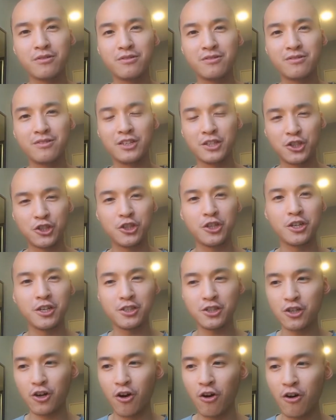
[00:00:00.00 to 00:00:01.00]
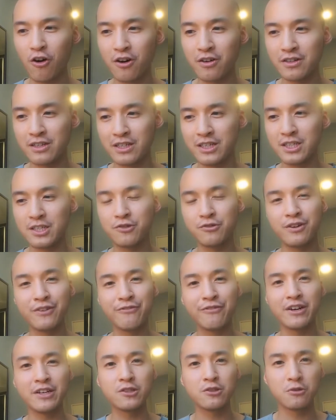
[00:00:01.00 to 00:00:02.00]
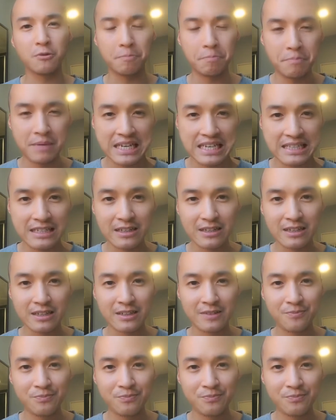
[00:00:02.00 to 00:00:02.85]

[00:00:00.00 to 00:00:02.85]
the church on is referring to Peter,